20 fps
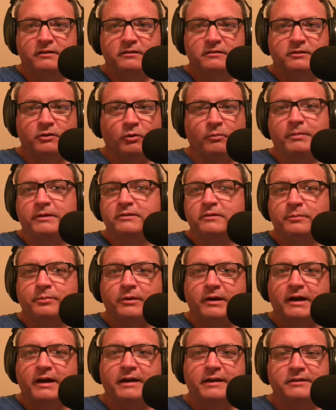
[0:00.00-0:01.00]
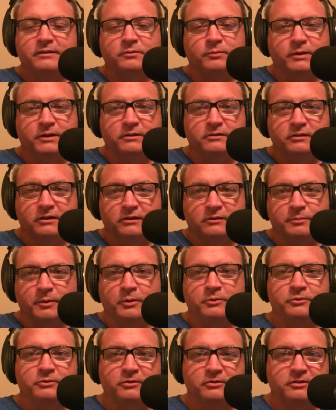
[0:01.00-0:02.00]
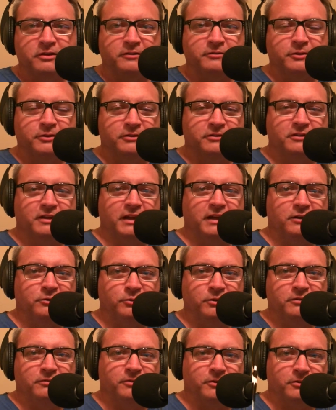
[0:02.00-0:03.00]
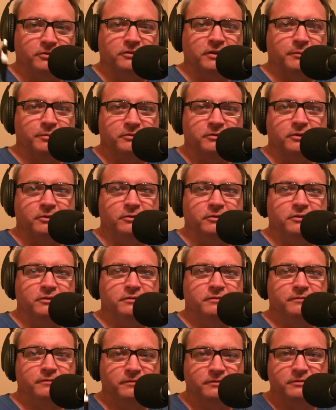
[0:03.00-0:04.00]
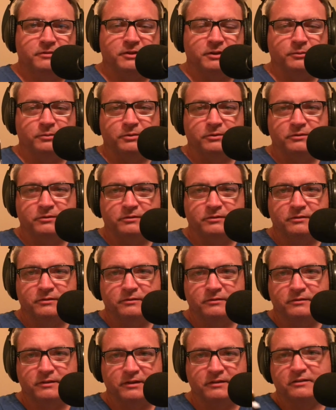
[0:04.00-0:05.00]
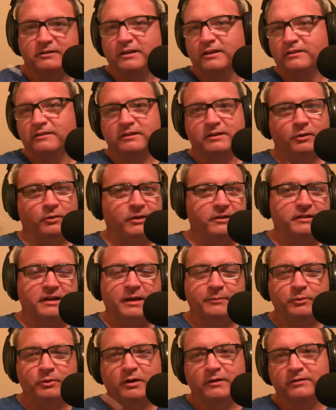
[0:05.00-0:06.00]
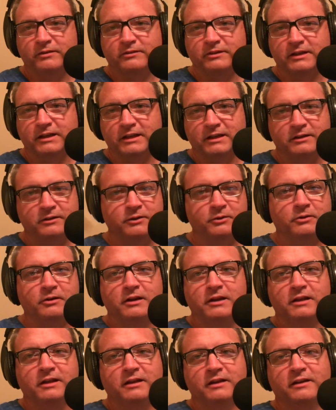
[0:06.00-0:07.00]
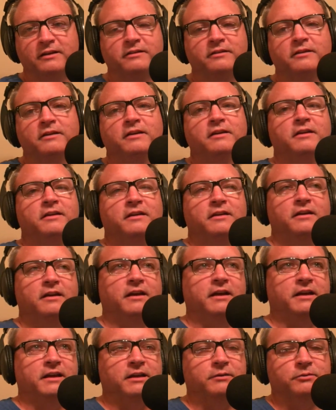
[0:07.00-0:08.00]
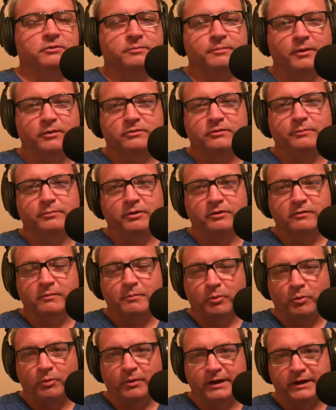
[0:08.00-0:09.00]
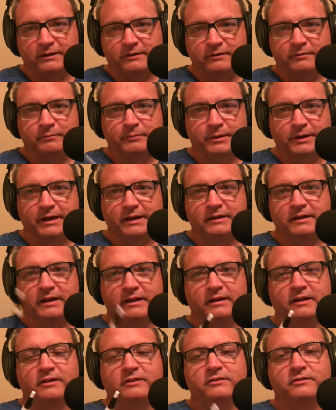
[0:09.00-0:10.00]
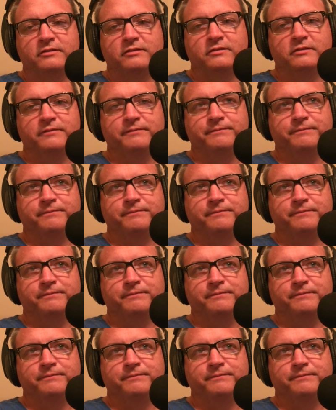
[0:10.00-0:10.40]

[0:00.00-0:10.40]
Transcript: Don't be surprised when she exposes herself on stage with the first episode. It's the only time you ever see any nudity in it, and it was supposed to prove a point, but it is